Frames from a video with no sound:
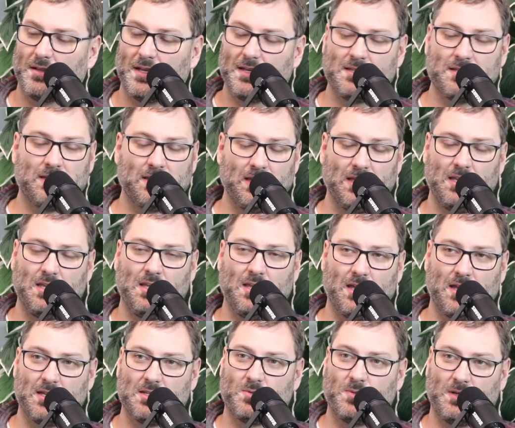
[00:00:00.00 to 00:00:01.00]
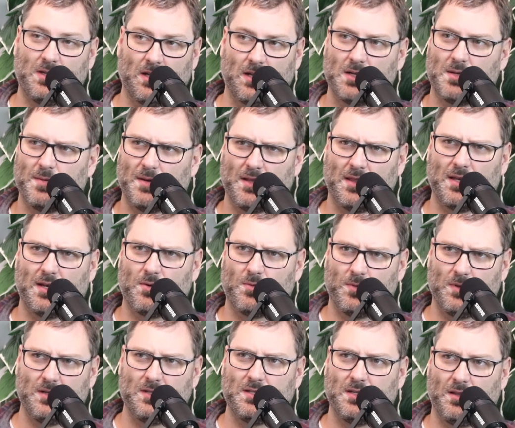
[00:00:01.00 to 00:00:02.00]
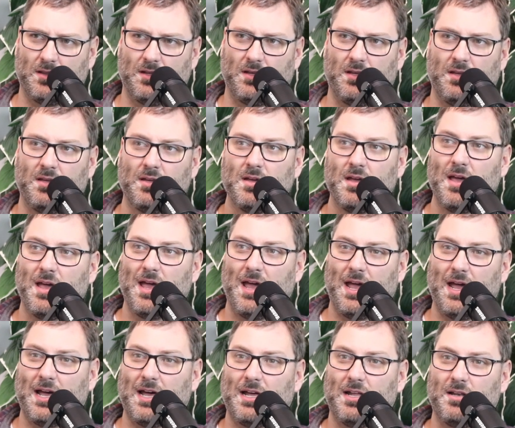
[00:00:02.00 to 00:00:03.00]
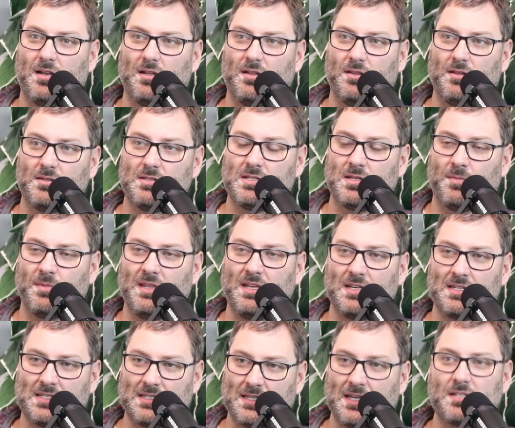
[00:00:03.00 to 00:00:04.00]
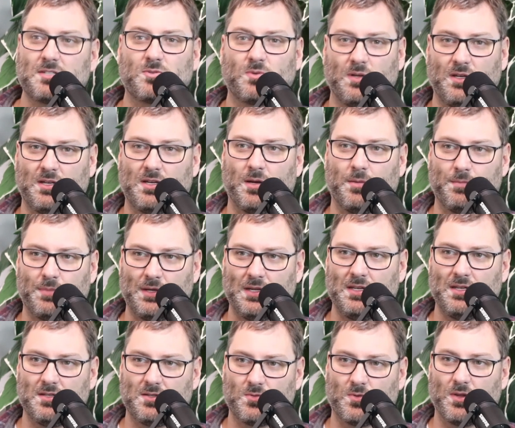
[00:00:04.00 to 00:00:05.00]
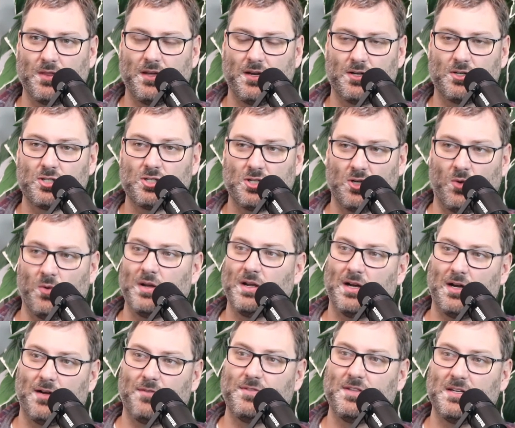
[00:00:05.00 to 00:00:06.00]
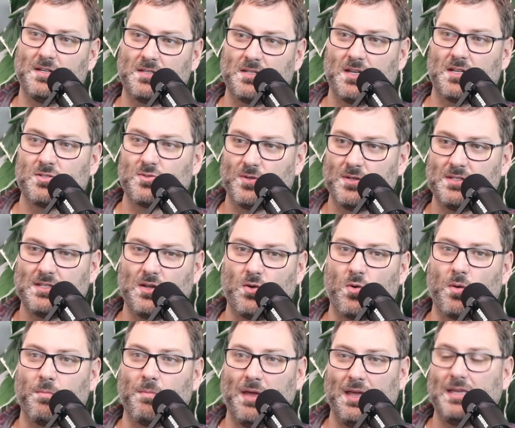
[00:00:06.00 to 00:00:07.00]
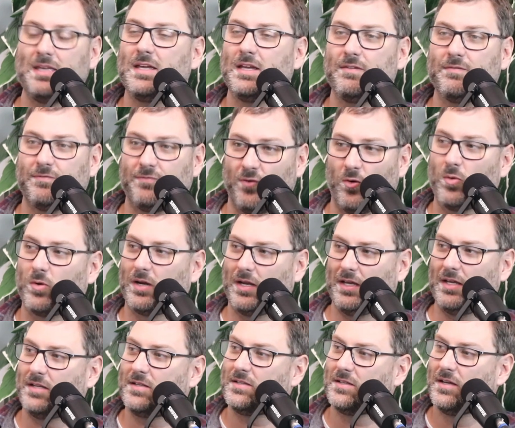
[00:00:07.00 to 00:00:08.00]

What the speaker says: Like CES, we talked about that recently, had some of the accessory companies where they are showing off the accessories they were making for it